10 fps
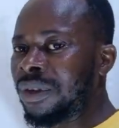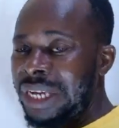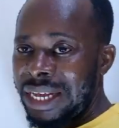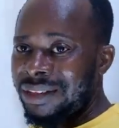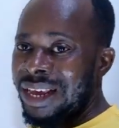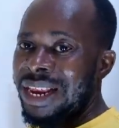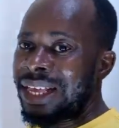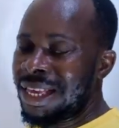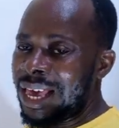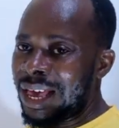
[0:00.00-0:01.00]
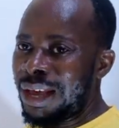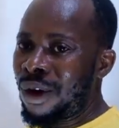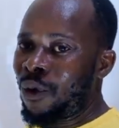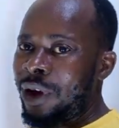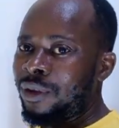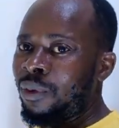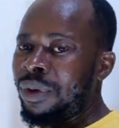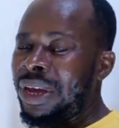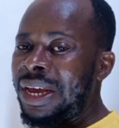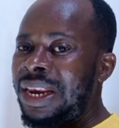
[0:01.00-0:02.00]
Just in a year, what will
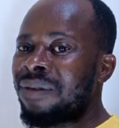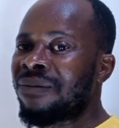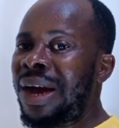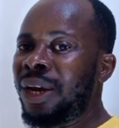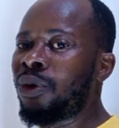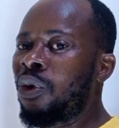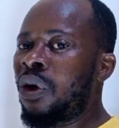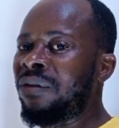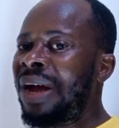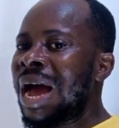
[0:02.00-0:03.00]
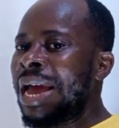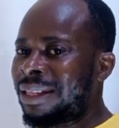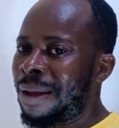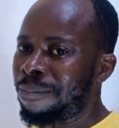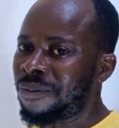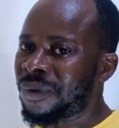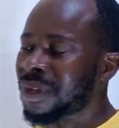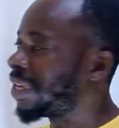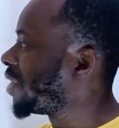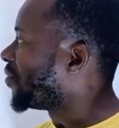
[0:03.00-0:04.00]
be the value of the item
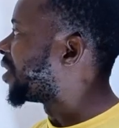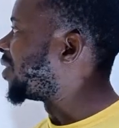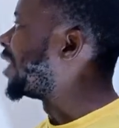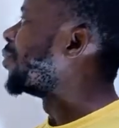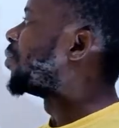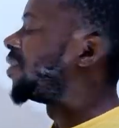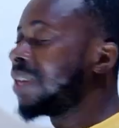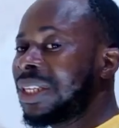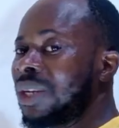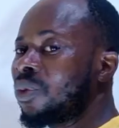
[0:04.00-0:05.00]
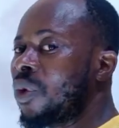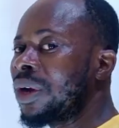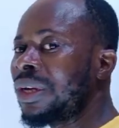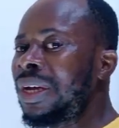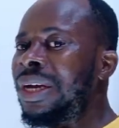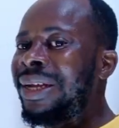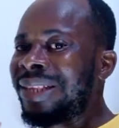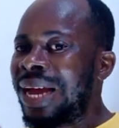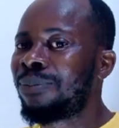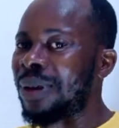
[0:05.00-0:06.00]
if it is depreciating what?
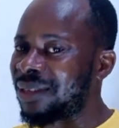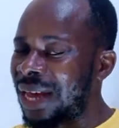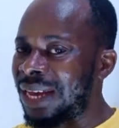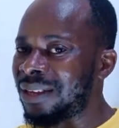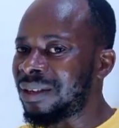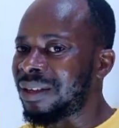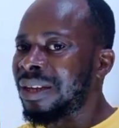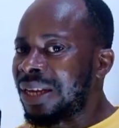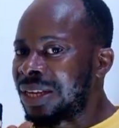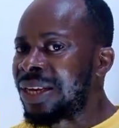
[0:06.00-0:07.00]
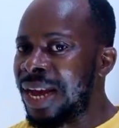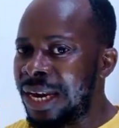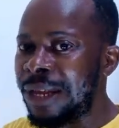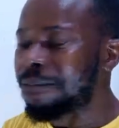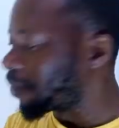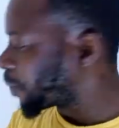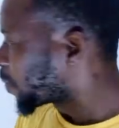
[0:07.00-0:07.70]
10% yearly.